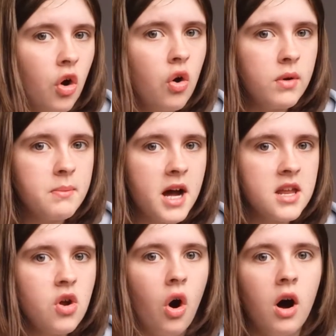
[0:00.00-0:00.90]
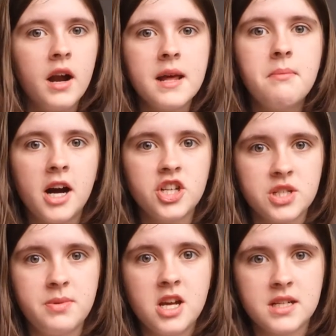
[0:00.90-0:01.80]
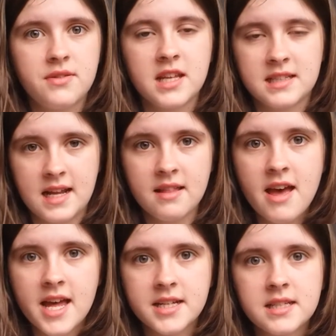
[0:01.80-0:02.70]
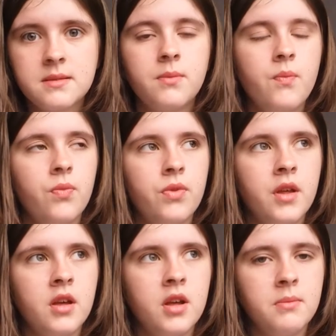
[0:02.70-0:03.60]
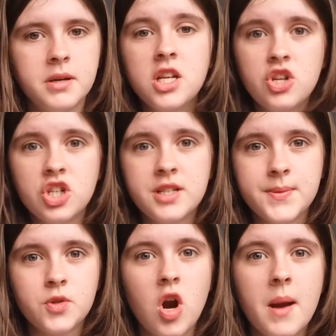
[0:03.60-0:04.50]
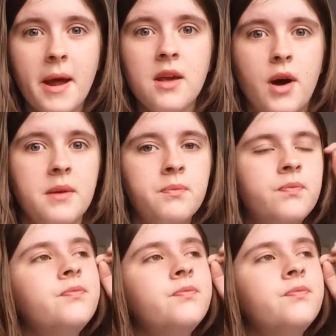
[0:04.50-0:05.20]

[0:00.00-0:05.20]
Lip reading: Or we might not, and it might just be used for things like this. But you should subscribe anyway.